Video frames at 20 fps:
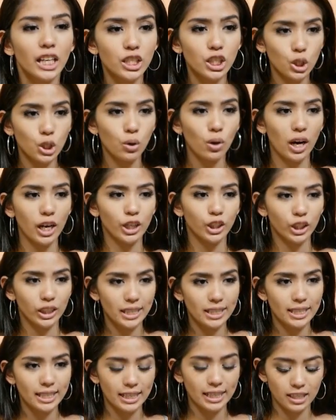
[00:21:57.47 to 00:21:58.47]
is
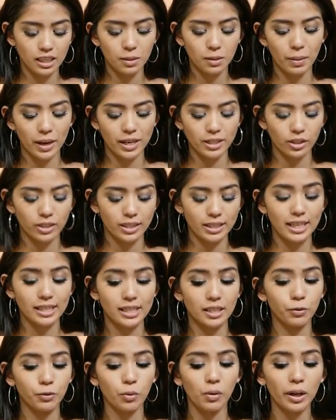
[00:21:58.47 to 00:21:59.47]
260 pesos.
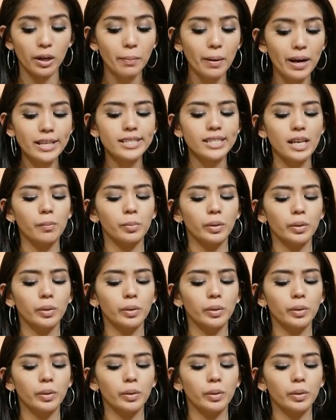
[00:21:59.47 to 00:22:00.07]
That's if you want to buy it